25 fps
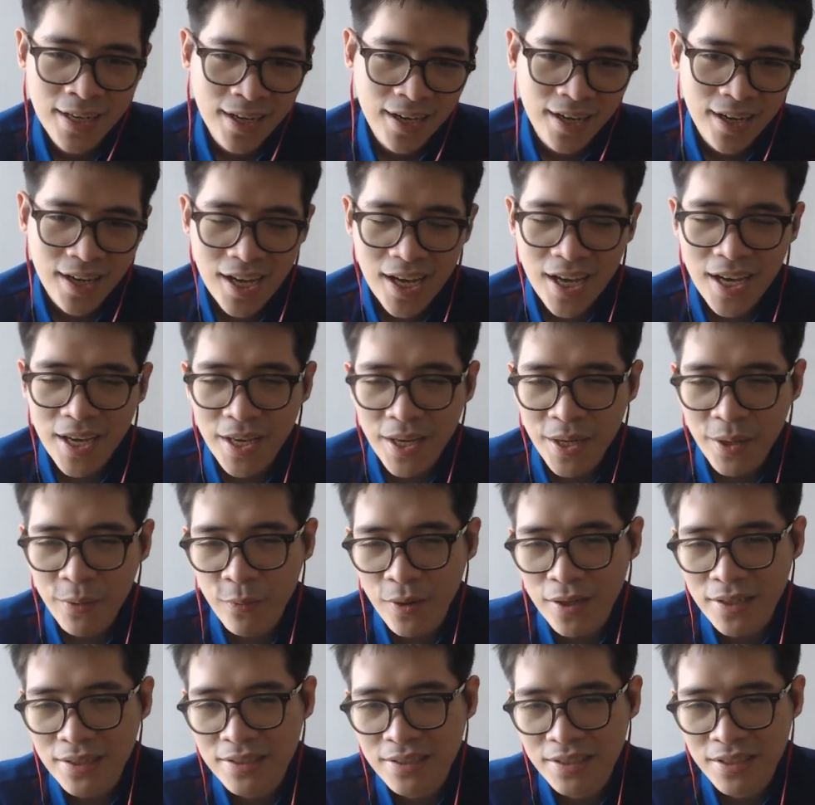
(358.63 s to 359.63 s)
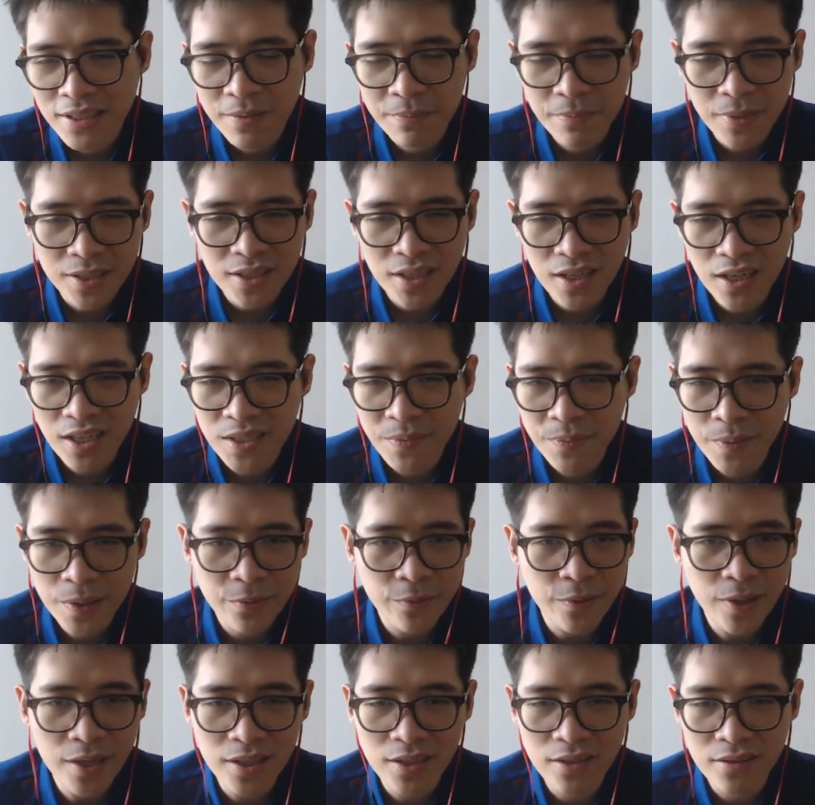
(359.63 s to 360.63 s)
I want to make a
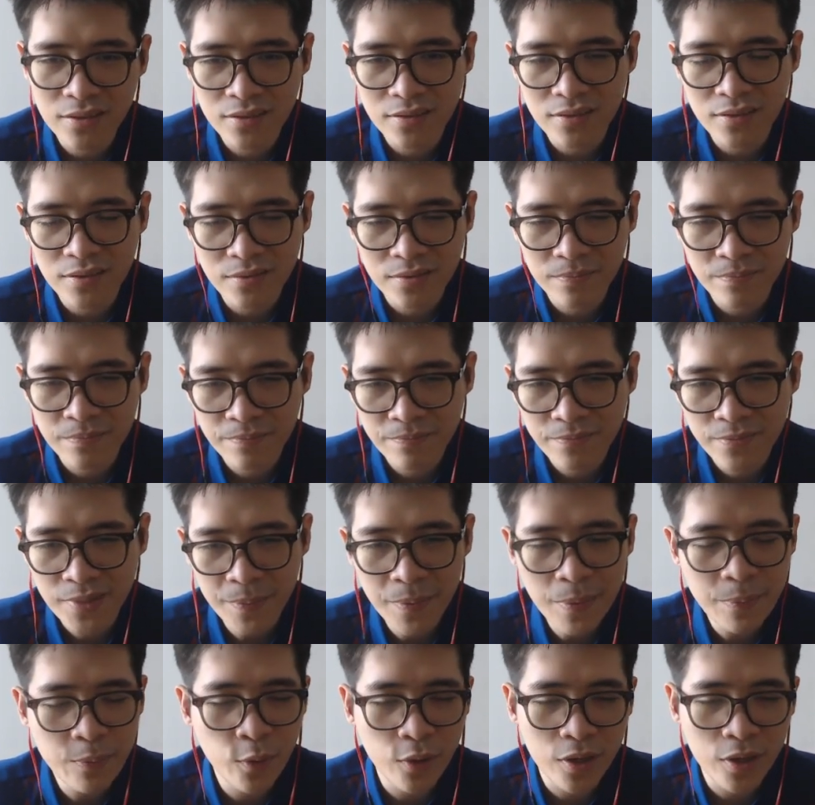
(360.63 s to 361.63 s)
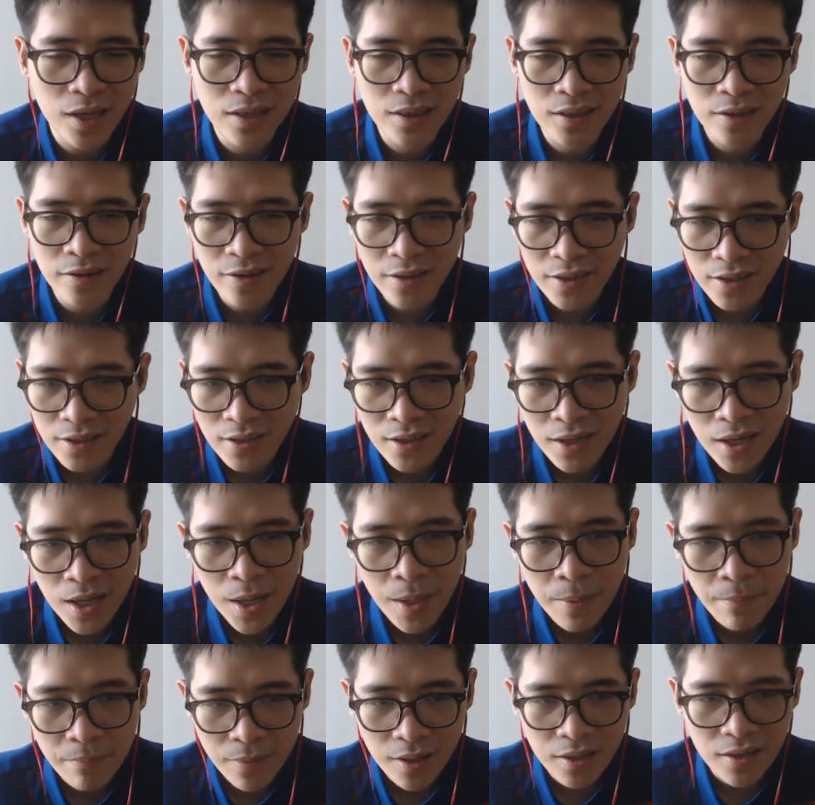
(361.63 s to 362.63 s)
speedrun that people can learn,
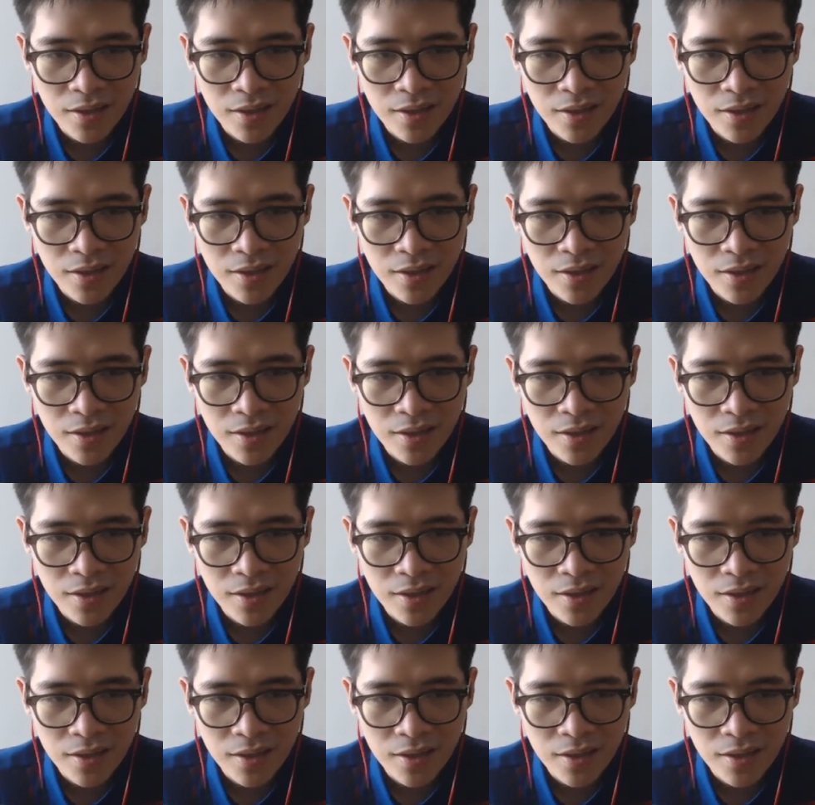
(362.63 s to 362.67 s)
but